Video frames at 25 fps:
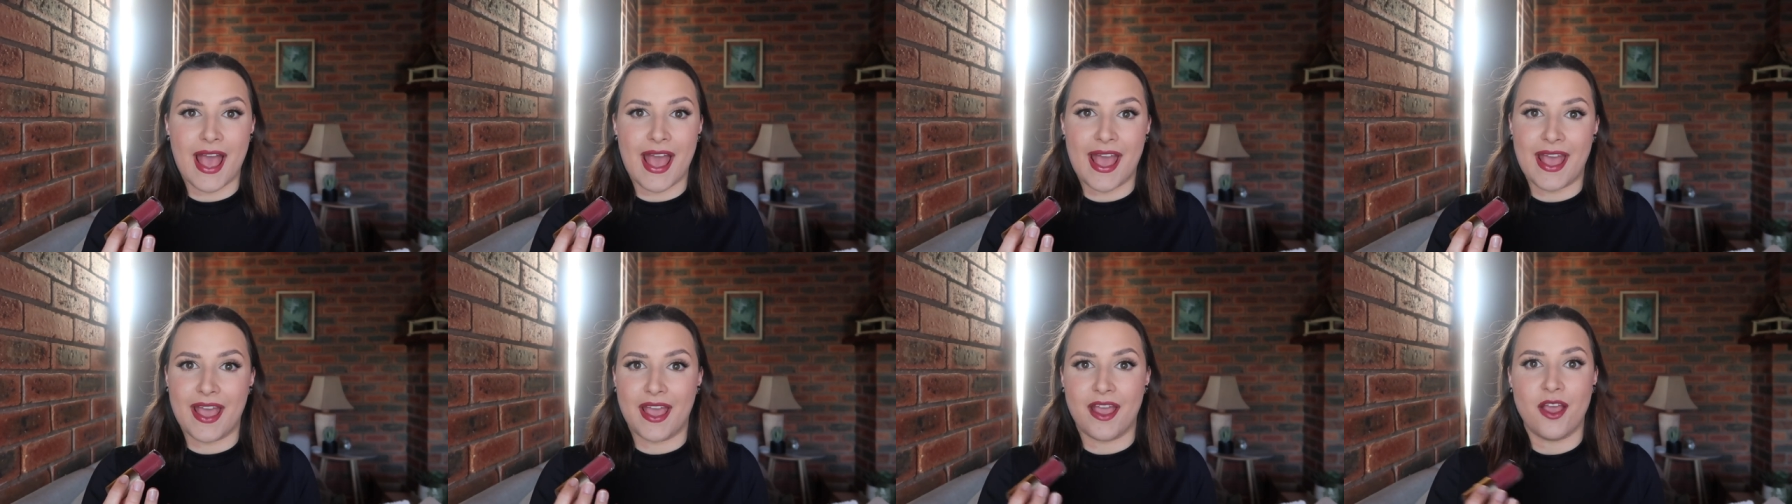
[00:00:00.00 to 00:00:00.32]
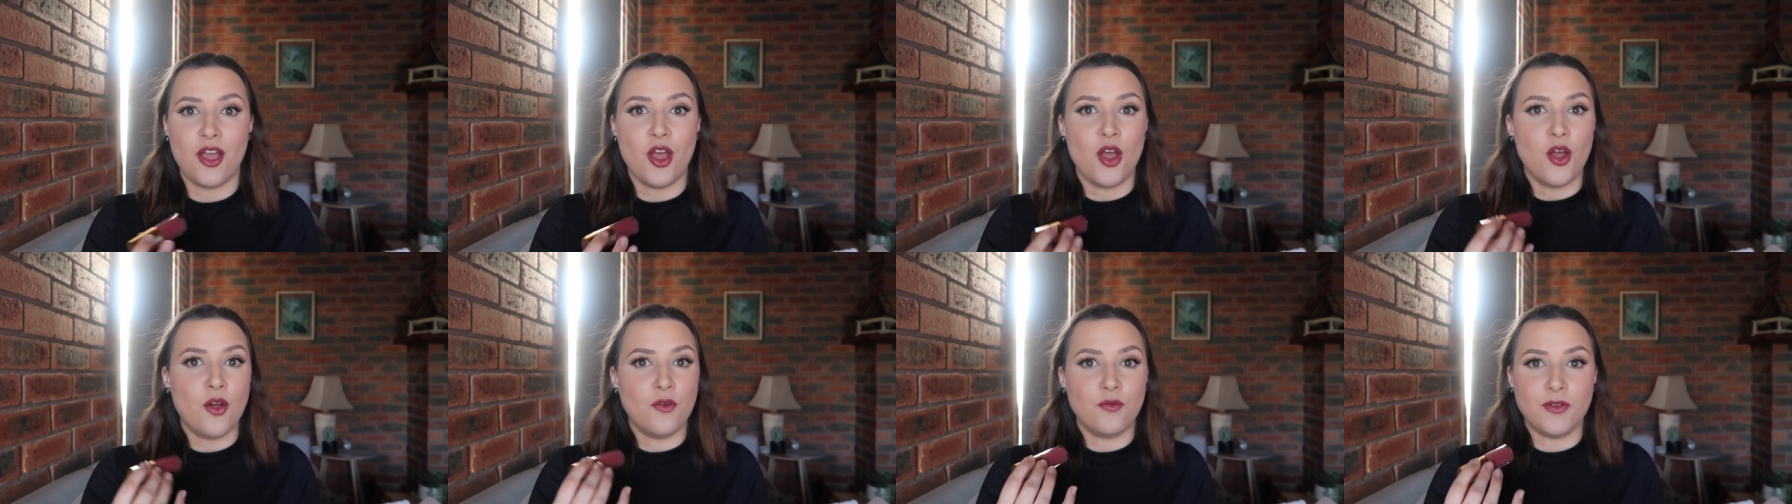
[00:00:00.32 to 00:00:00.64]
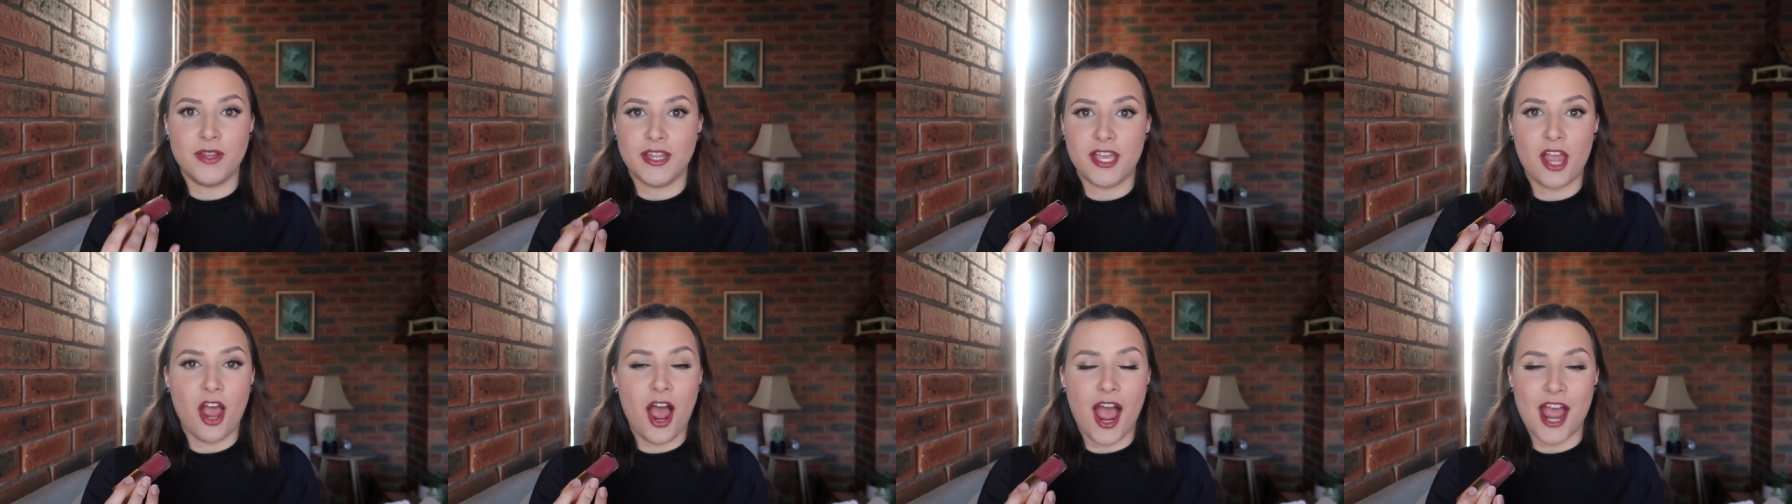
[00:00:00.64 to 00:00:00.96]
a
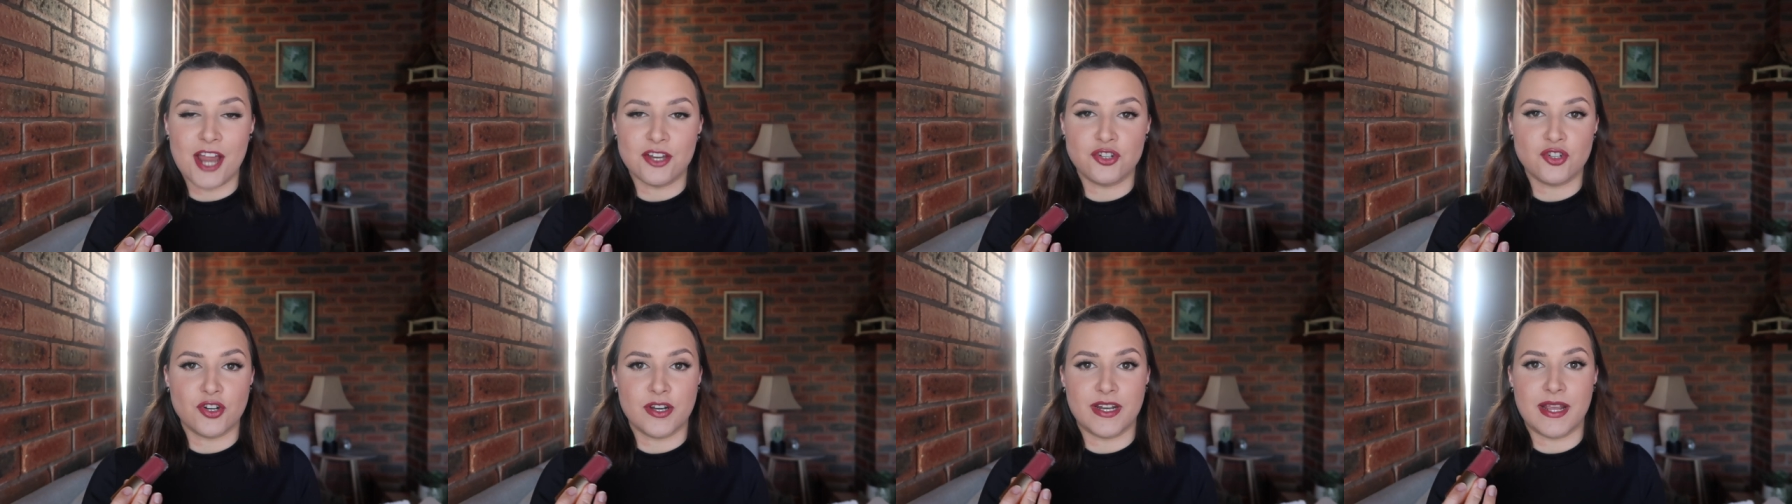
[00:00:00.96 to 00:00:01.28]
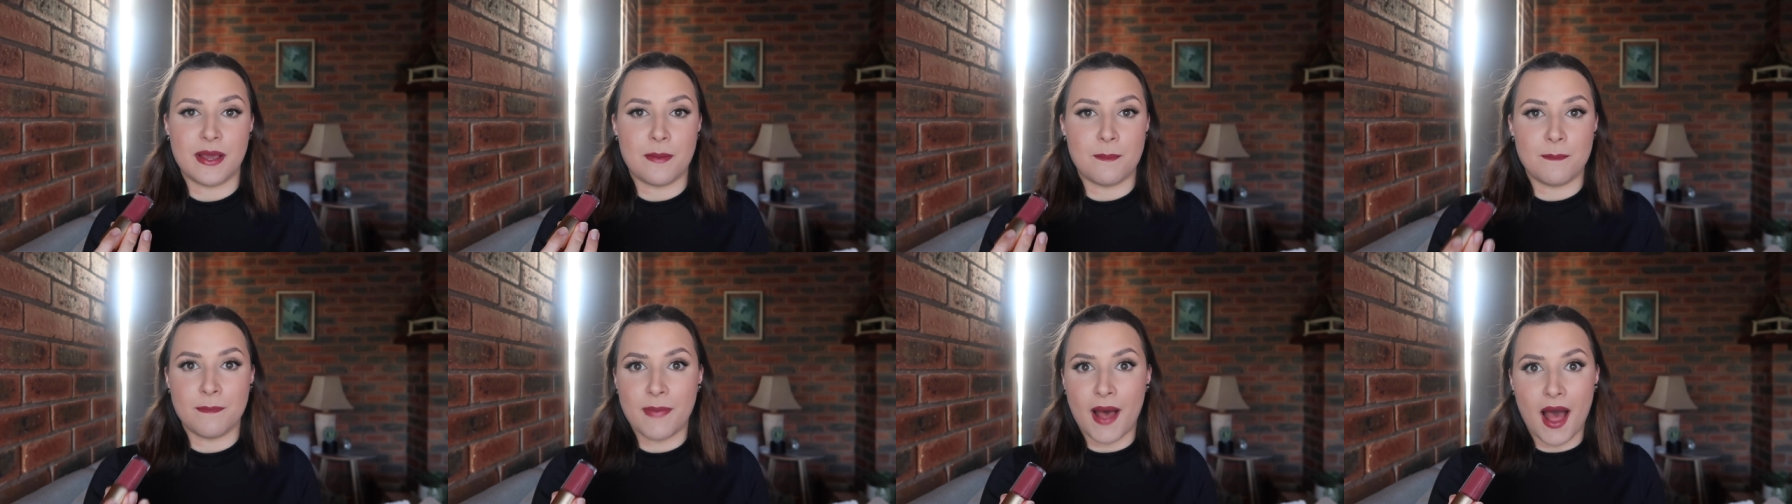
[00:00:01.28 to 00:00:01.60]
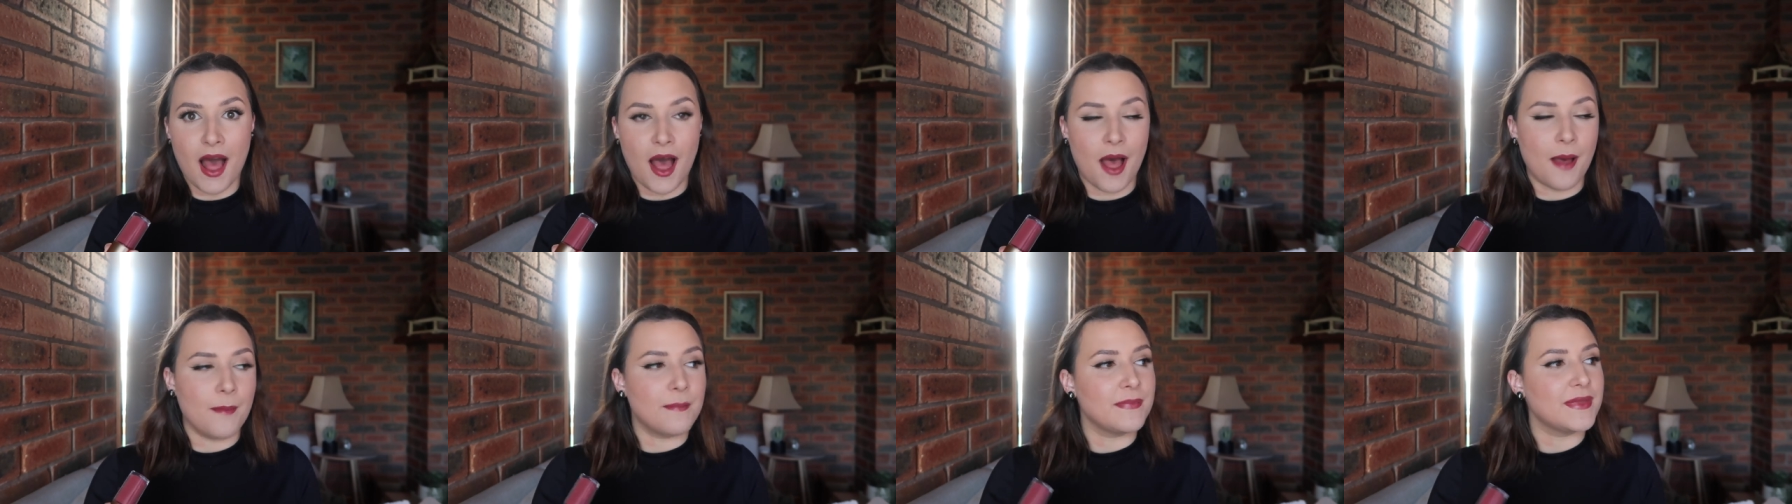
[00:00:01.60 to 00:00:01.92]
really hydrating
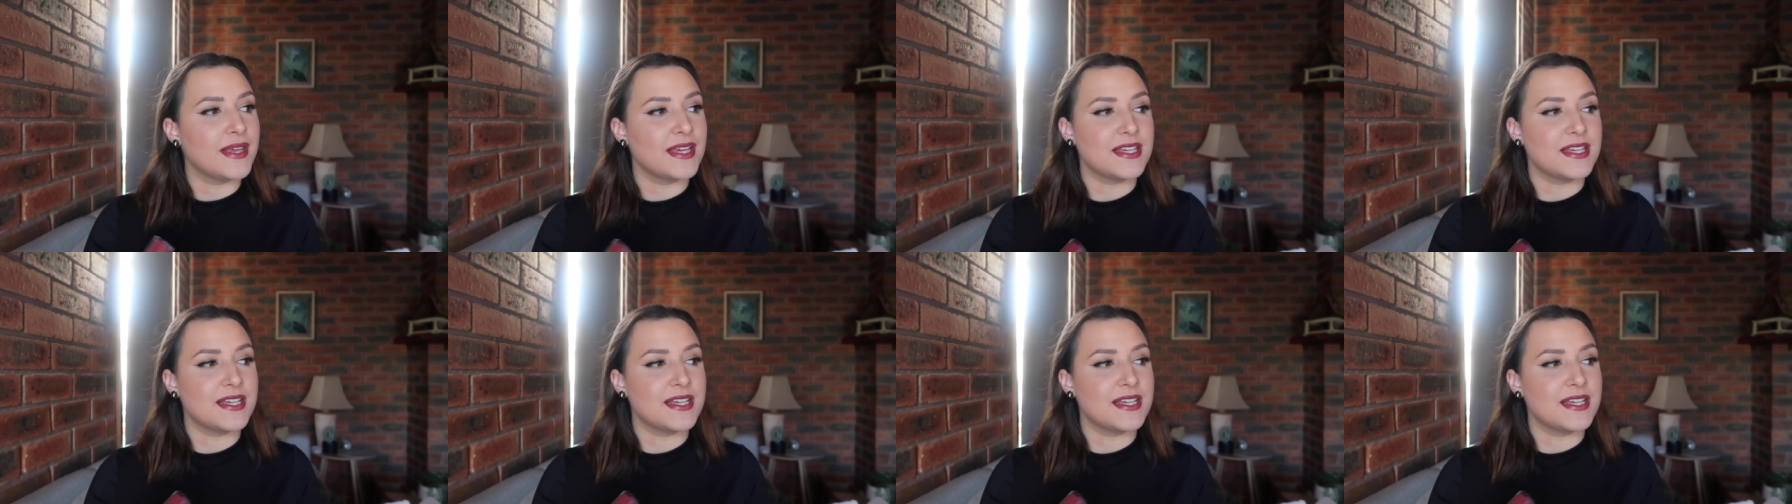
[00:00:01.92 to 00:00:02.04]
balm.